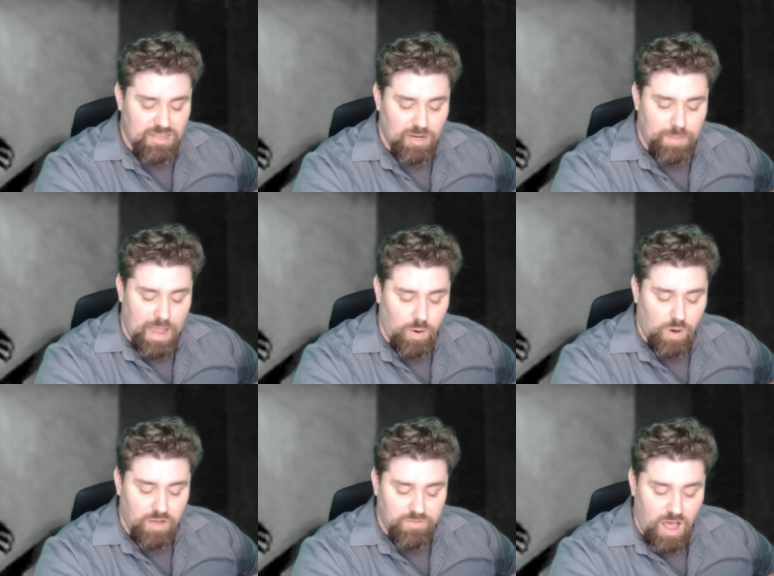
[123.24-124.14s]
their
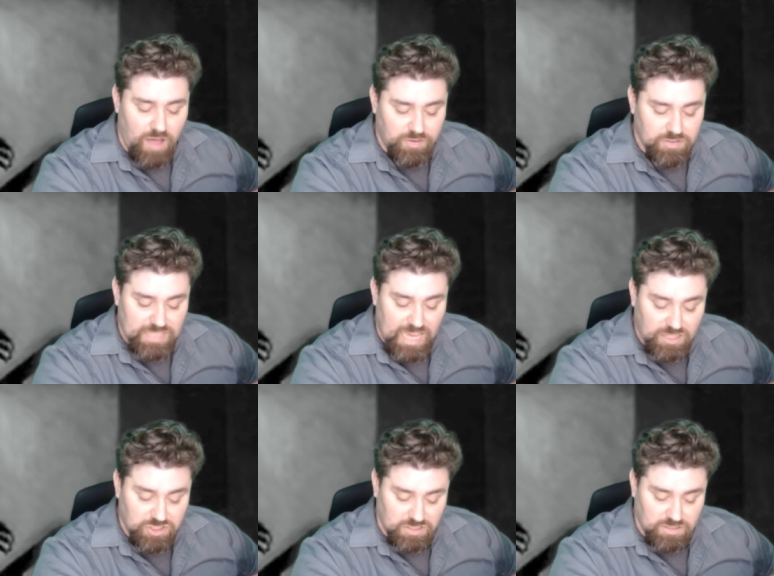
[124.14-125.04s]
power of
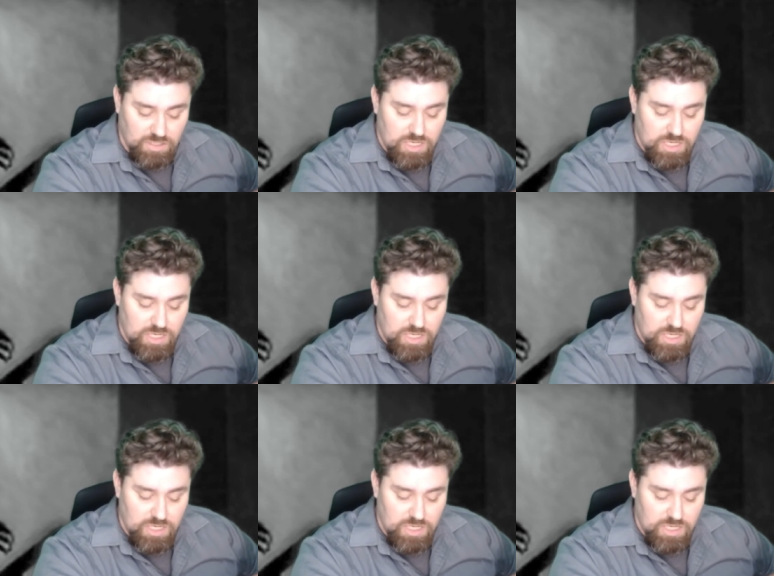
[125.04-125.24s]
obfuscation